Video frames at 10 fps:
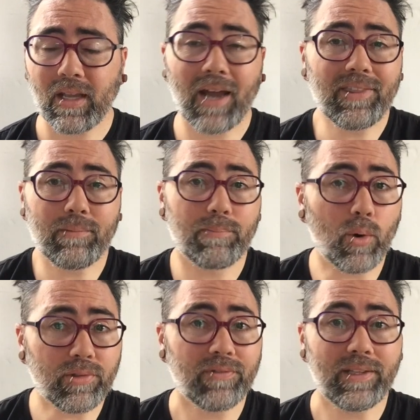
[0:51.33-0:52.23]
I think
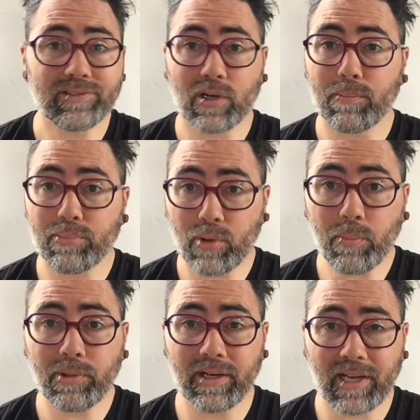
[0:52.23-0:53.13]
both of these are
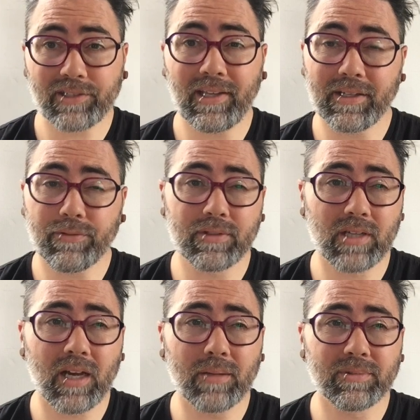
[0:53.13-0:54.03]
appropriate actually at different
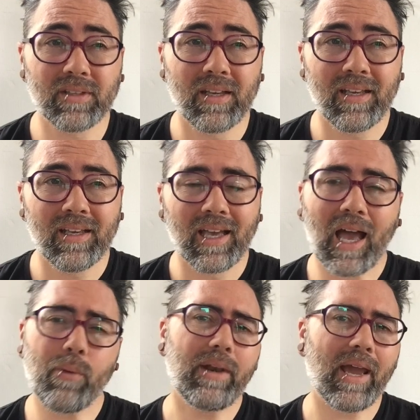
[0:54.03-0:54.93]
times.
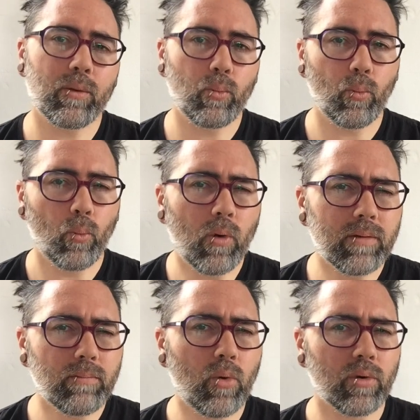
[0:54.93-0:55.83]
I would add
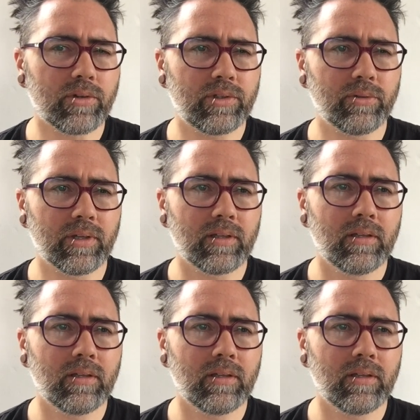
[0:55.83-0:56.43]
one more to it.